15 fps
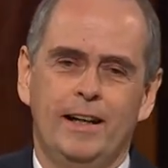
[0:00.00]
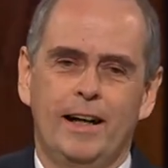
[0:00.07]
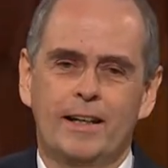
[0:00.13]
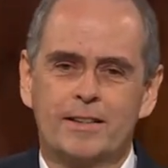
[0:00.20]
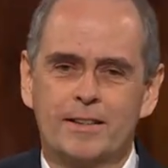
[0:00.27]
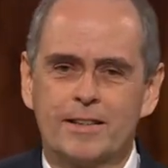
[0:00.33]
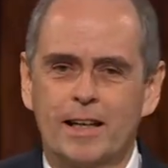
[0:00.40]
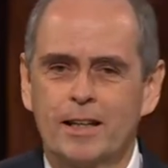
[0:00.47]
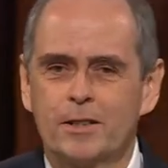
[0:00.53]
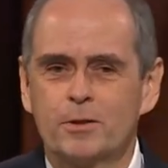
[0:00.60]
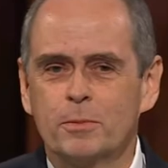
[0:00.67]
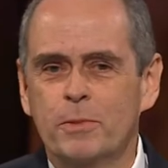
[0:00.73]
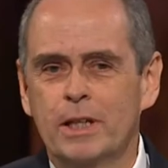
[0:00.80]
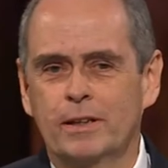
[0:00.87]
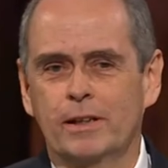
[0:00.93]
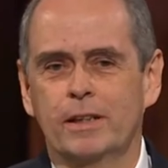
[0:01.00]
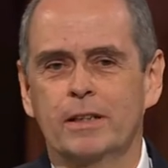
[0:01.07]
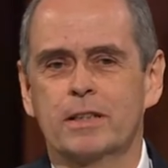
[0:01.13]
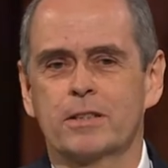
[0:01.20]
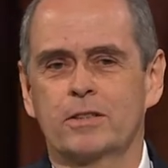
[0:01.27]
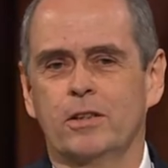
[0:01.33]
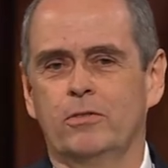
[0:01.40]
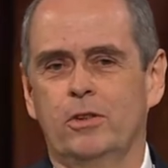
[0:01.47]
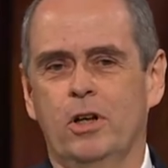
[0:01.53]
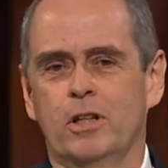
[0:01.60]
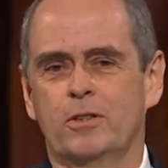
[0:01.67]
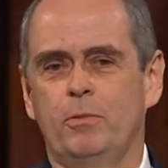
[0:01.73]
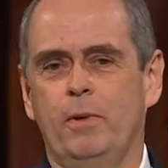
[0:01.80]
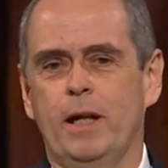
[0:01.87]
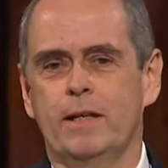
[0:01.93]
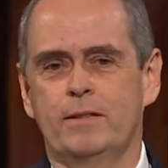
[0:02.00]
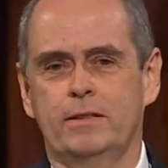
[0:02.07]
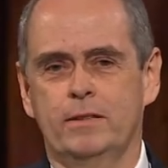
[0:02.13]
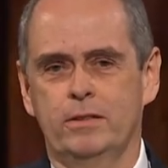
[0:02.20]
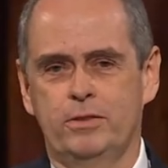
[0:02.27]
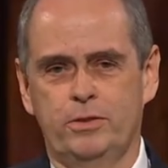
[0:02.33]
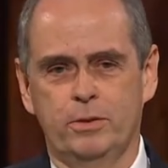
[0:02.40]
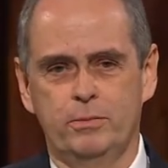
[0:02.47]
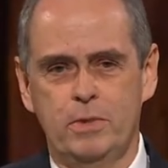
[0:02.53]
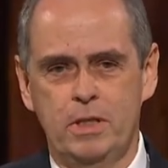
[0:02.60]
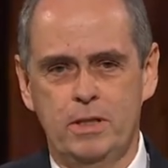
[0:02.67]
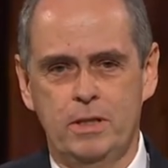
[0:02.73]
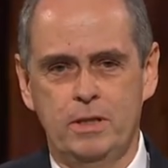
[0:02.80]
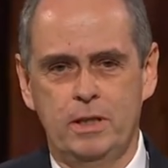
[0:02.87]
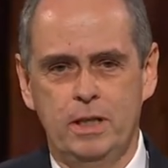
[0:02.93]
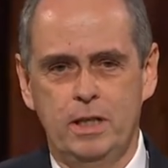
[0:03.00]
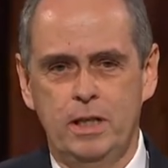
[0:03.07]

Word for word: I decided to make a list of God's blessings to me